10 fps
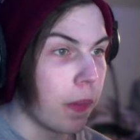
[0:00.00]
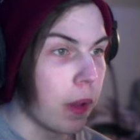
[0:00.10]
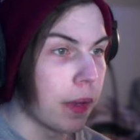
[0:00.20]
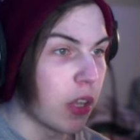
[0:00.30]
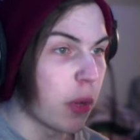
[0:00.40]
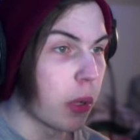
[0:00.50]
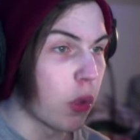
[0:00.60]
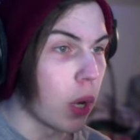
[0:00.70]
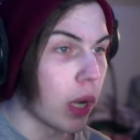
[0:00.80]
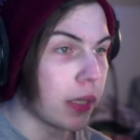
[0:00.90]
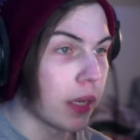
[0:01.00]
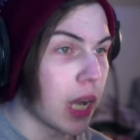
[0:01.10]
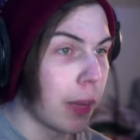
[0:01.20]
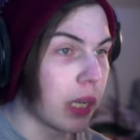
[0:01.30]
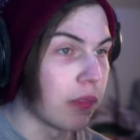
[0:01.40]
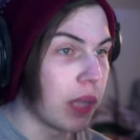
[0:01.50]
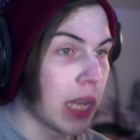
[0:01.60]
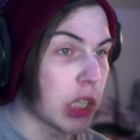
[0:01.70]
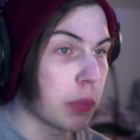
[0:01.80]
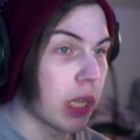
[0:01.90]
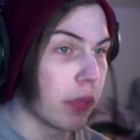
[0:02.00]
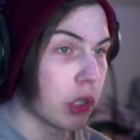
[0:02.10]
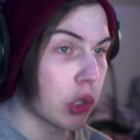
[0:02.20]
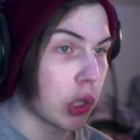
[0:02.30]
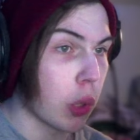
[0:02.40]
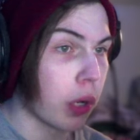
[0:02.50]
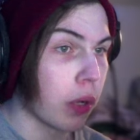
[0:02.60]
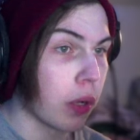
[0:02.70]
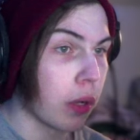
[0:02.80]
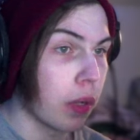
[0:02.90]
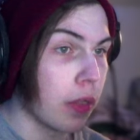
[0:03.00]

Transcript: Now that both the Walking Dead comic and flagship television show are